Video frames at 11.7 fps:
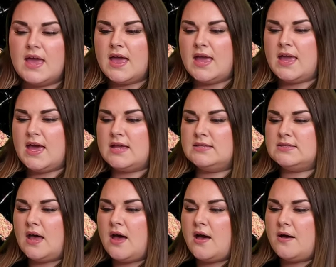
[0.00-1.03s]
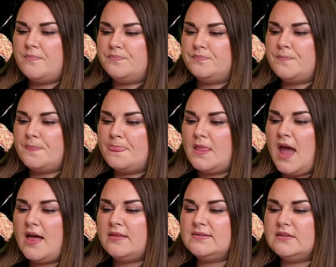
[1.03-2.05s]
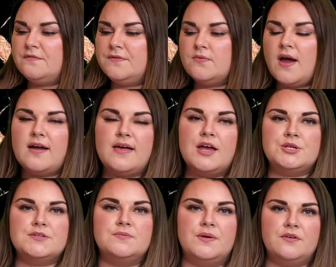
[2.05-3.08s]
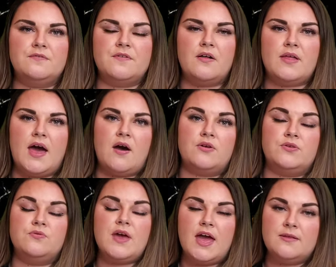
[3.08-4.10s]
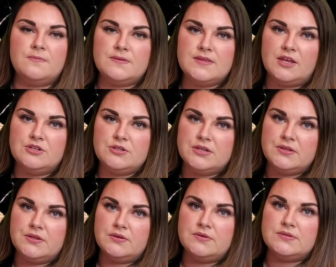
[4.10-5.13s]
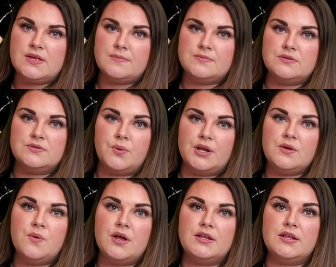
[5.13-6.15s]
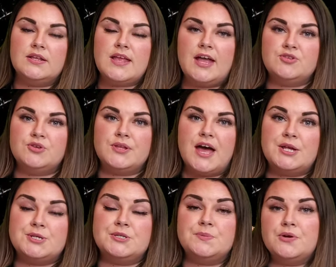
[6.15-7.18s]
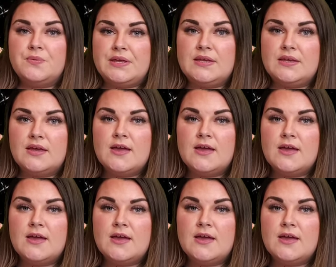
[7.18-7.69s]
And um, at least a few eyelashes will fall out. You can potentially lose up to 21 natural lashes per week.